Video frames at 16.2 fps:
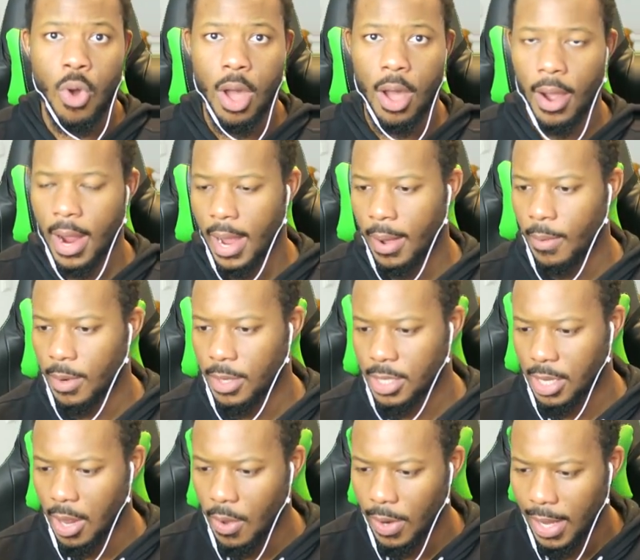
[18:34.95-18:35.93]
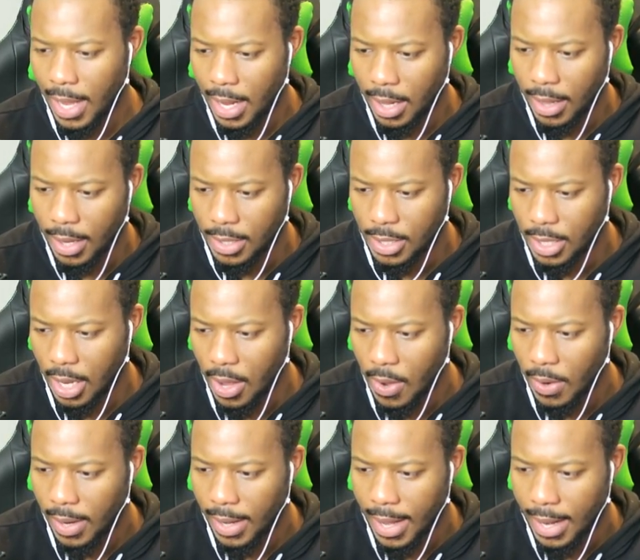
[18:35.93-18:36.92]
Alright, we're slowly getting there.
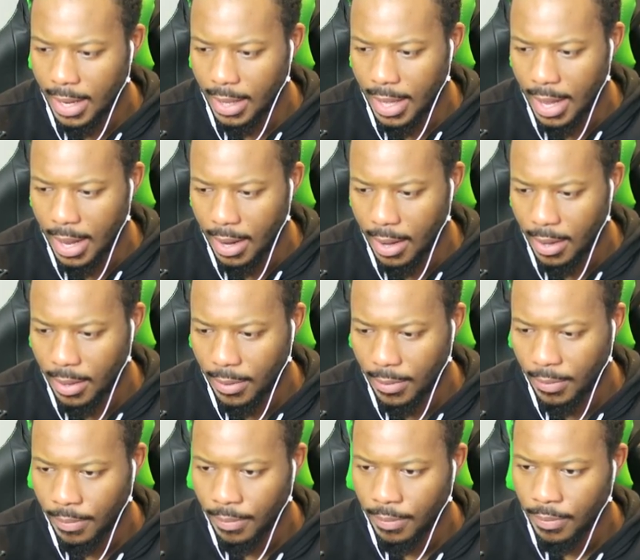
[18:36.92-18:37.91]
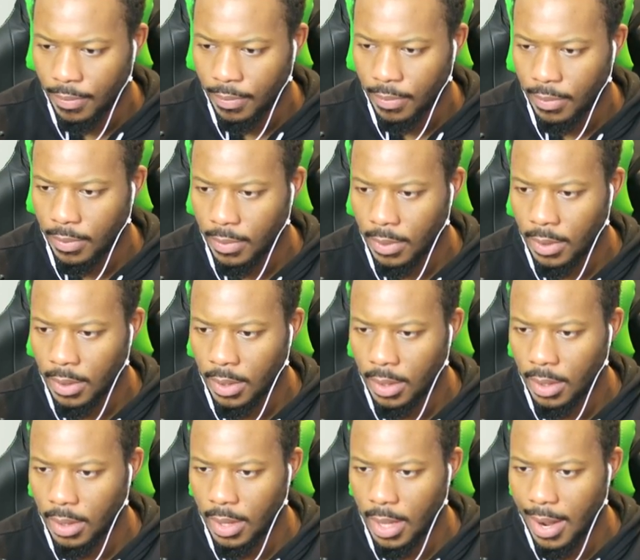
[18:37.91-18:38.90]
Slowly getting there.
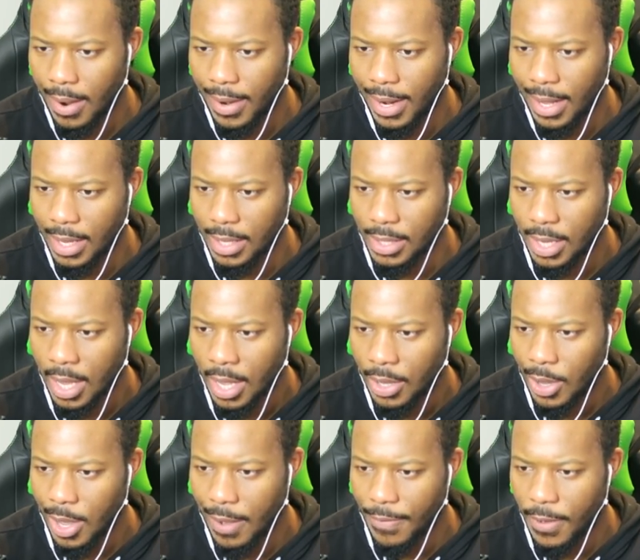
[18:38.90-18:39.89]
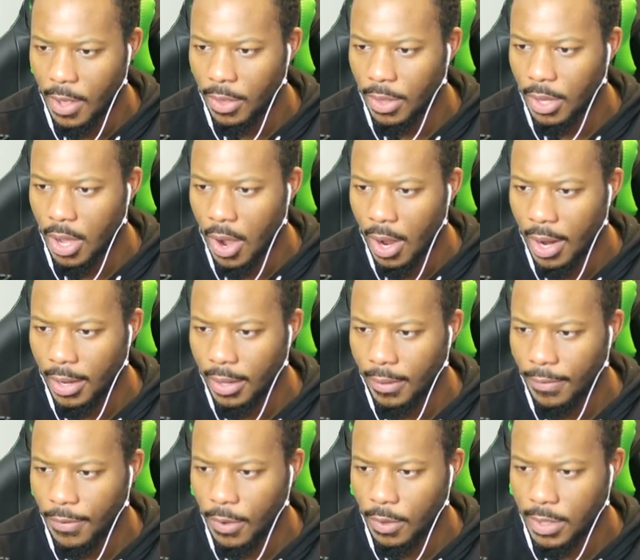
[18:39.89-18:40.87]
There it is. Yeah, fill the
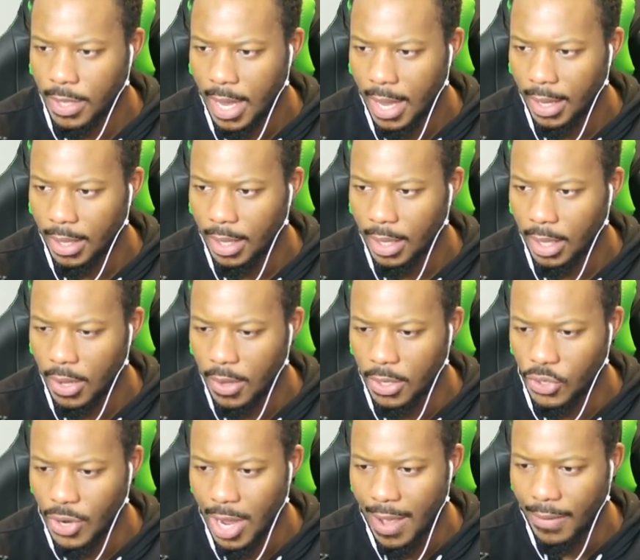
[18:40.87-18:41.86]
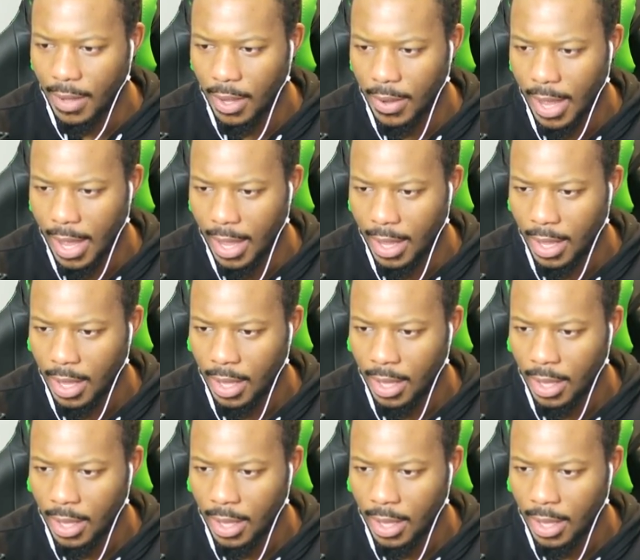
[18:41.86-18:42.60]
cart, fuel tank, you can drive it. Okay.